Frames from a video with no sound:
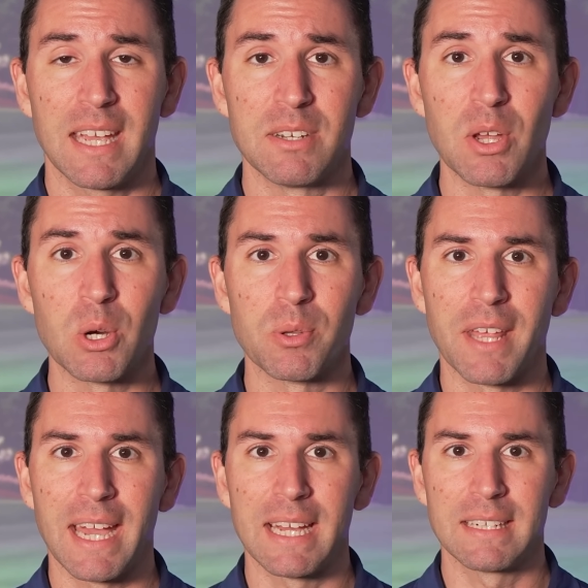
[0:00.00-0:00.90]
and know
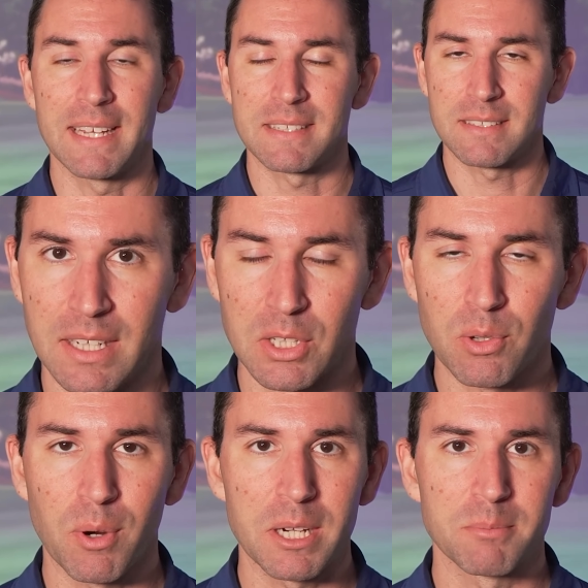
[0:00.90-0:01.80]
that that's
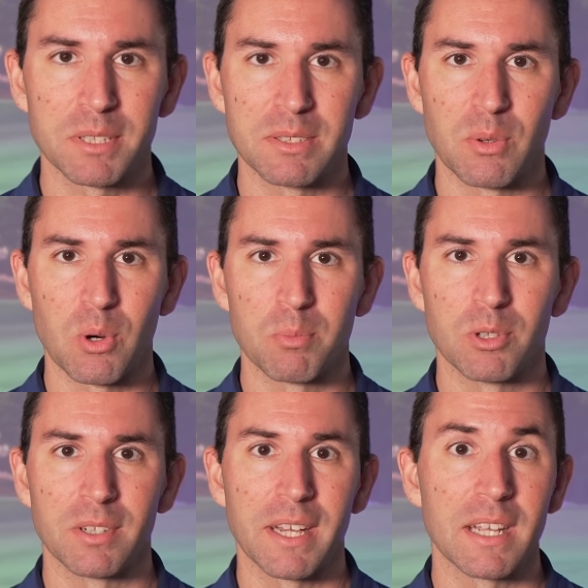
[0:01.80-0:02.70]
incredibly
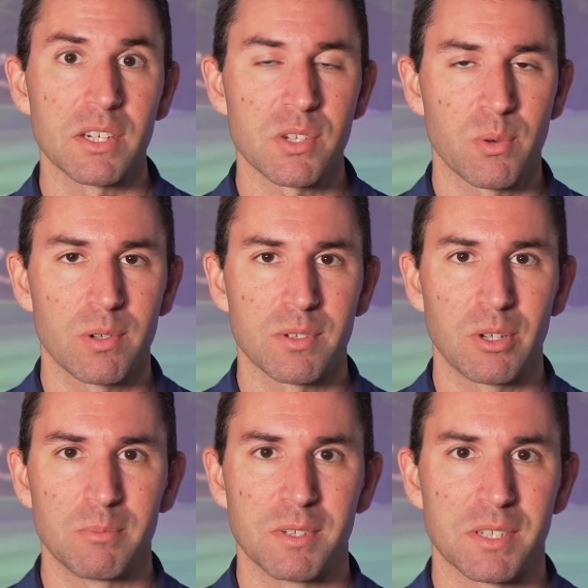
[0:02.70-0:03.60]
normal and a
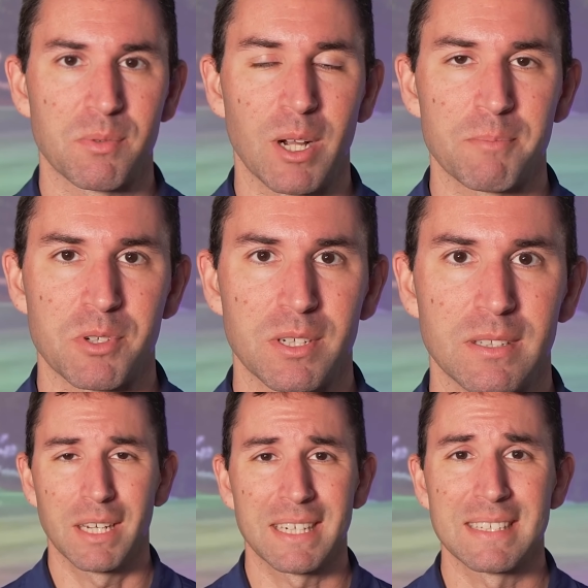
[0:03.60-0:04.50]
short-term
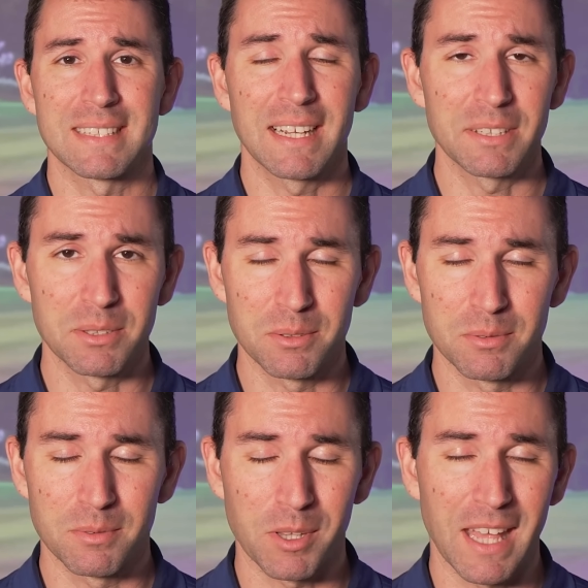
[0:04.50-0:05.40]
disruption. But I can tell
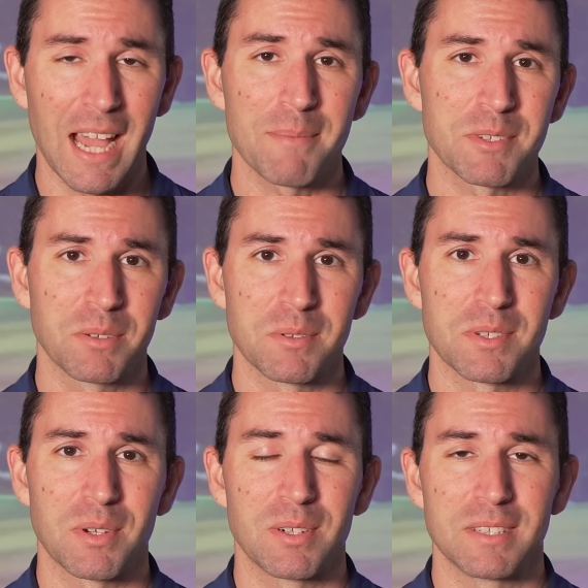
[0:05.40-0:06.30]
you with absolute
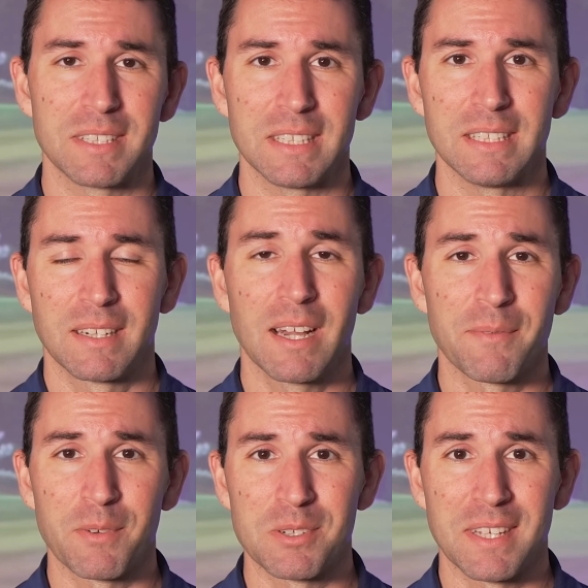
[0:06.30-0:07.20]
certainty, the
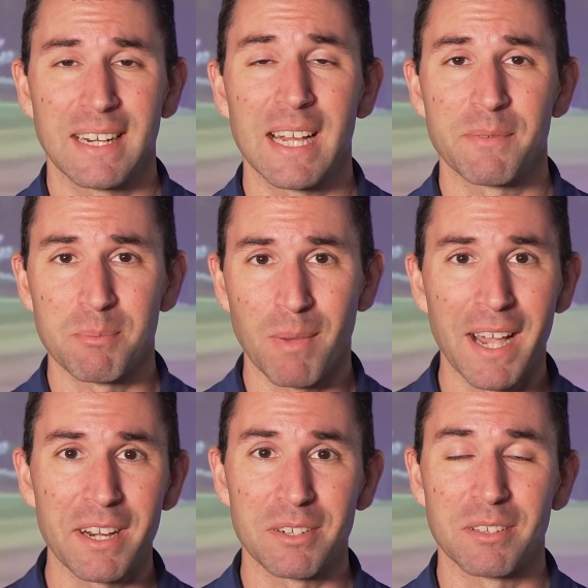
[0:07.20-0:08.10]
golfers that I've
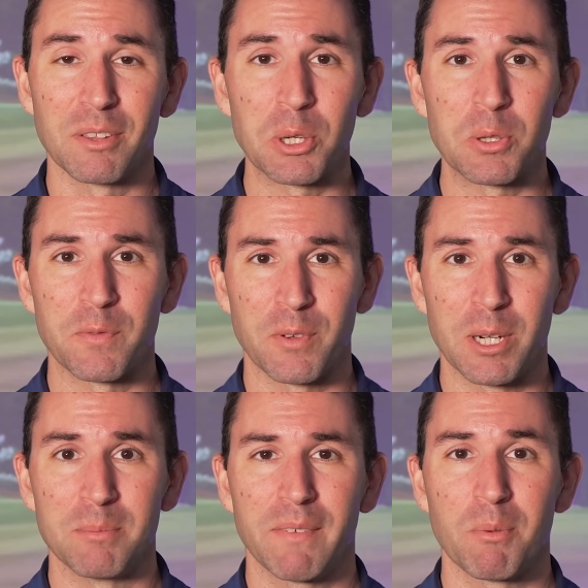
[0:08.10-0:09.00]
admired and learned
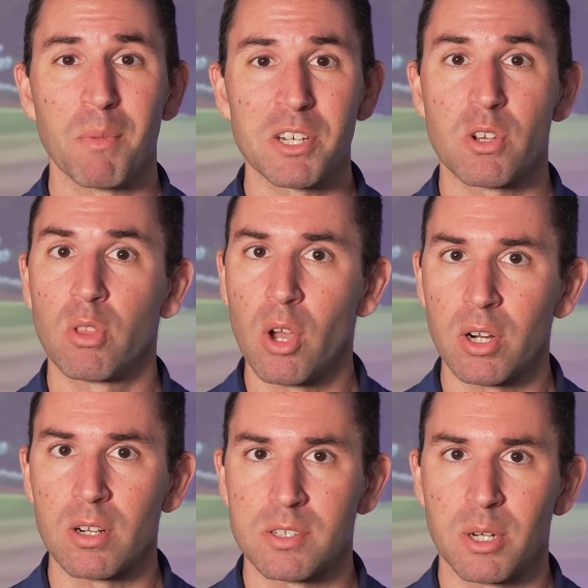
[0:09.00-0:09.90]
from have a much
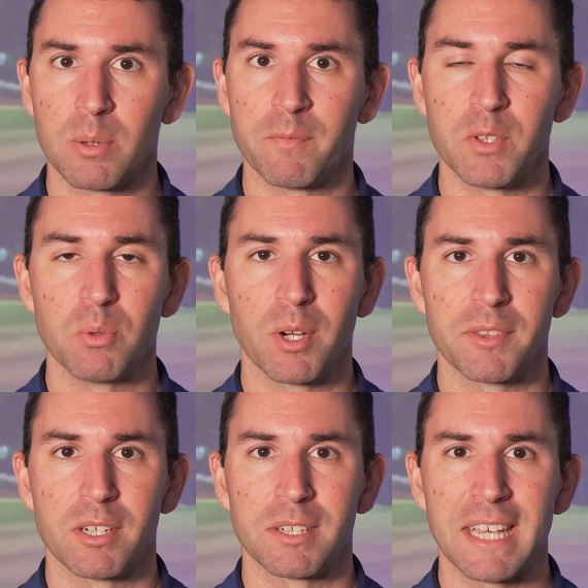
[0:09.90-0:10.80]
longer term view
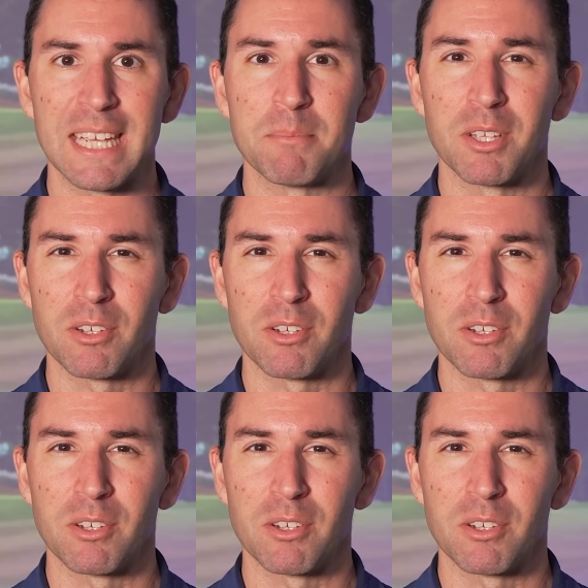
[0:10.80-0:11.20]
on their game, and